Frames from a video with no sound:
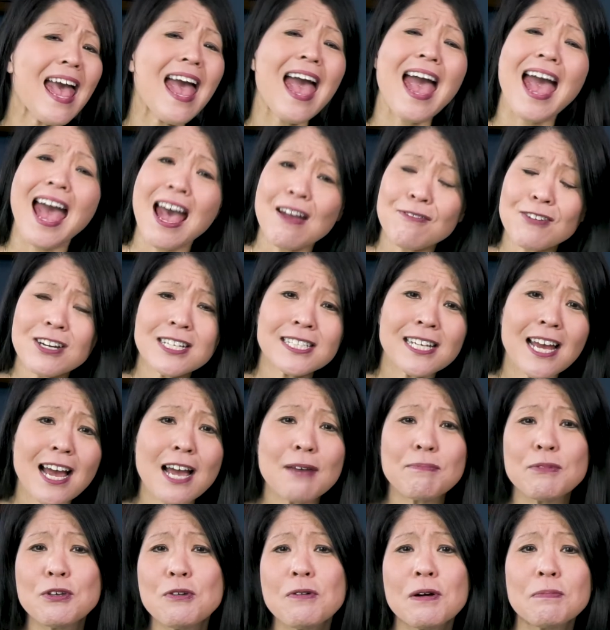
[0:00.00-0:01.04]
Every
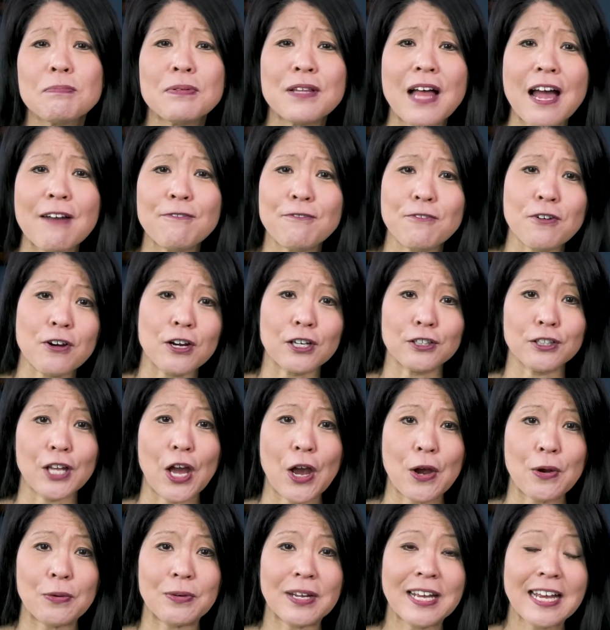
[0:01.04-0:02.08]
time you apply for a
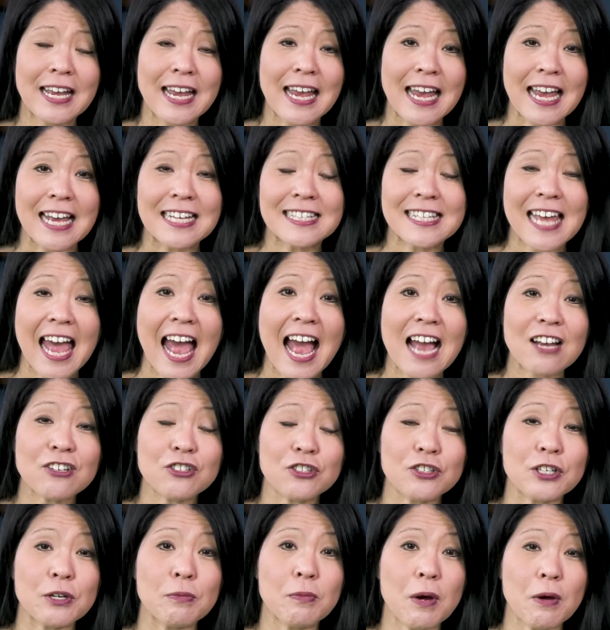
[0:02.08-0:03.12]
loan, it's
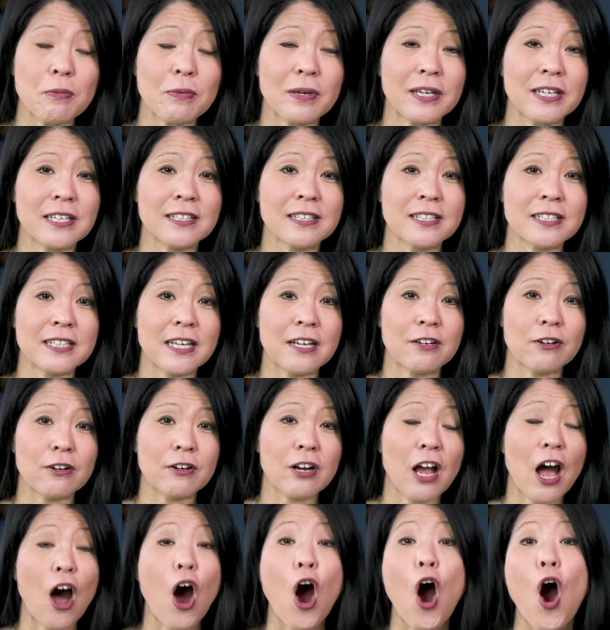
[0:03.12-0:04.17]
actually what we consider
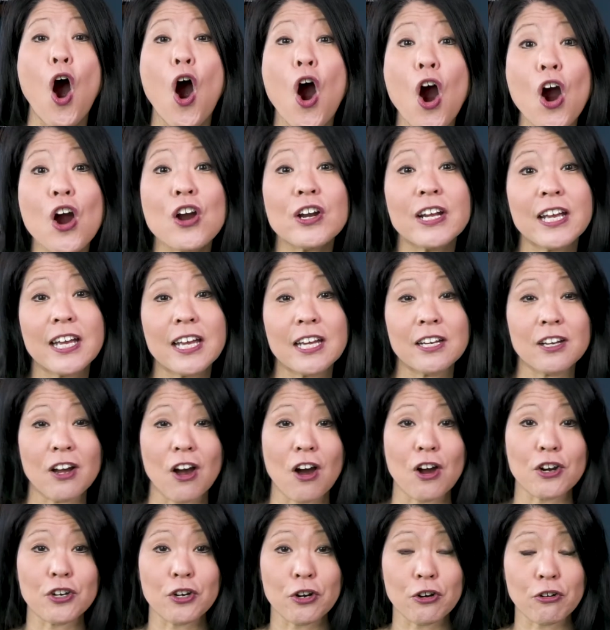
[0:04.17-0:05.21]
a hard hit
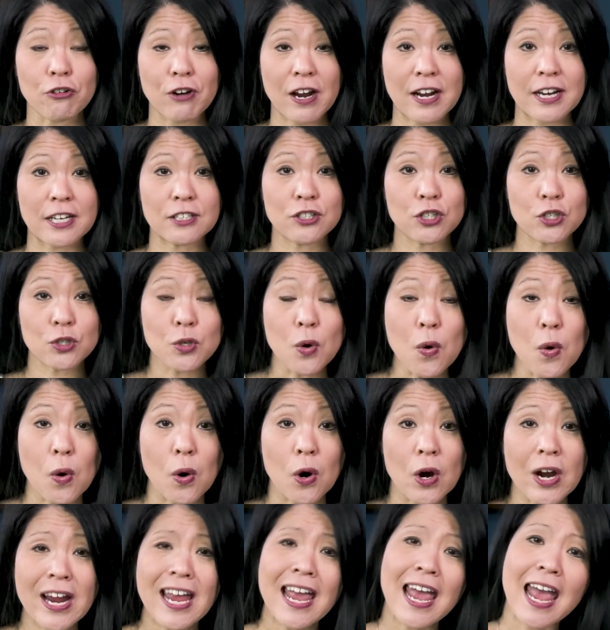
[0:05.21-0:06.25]
on your credit
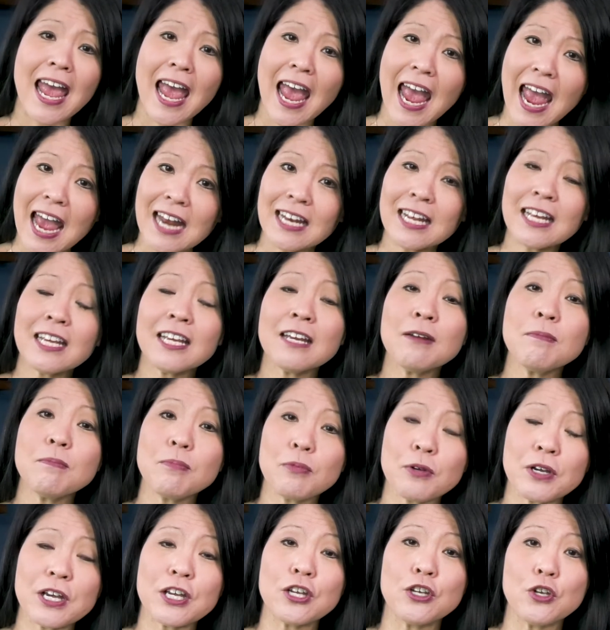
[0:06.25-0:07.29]
score, and it can
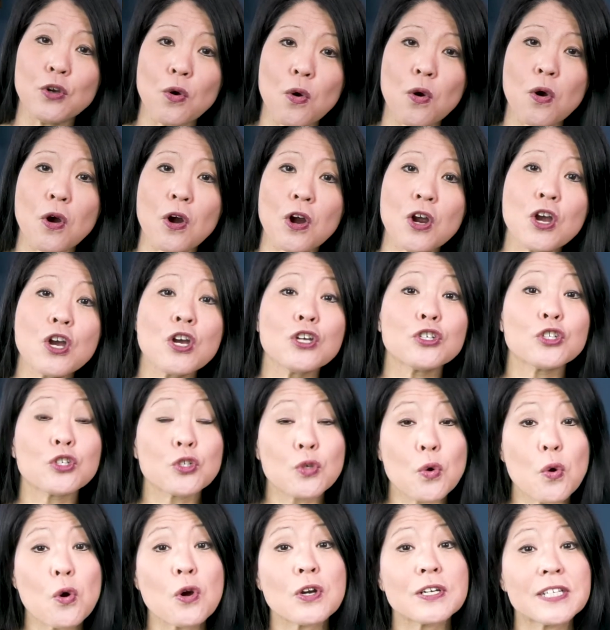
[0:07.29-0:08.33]
bring your
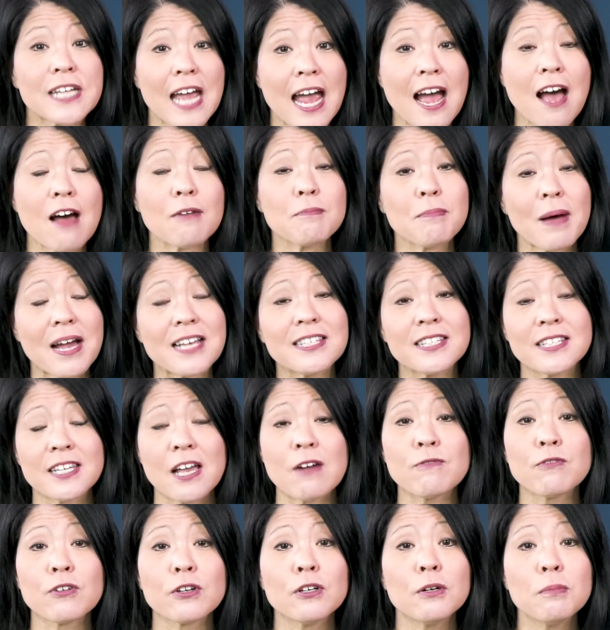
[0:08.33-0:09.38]
score down by
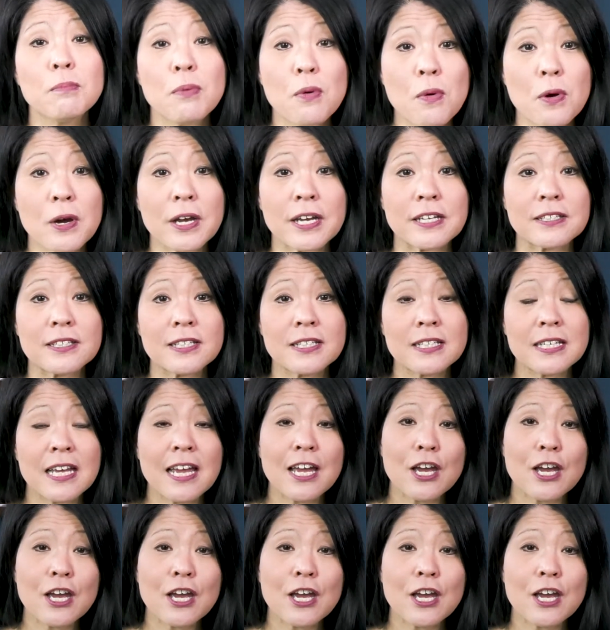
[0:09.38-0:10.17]
several points.